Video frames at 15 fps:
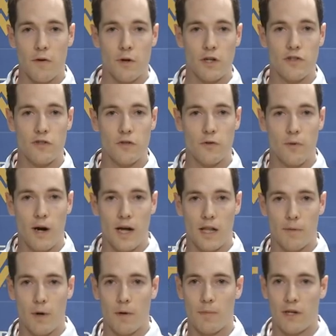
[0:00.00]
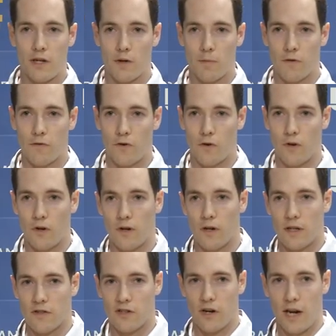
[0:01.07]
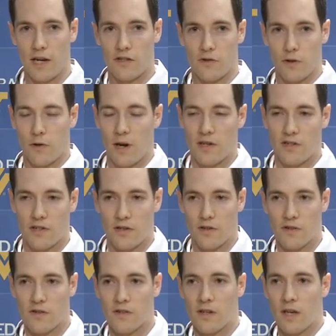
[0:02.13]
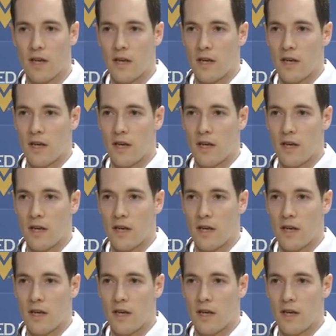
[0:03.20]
that I want to do while I'm up here before start answering questions,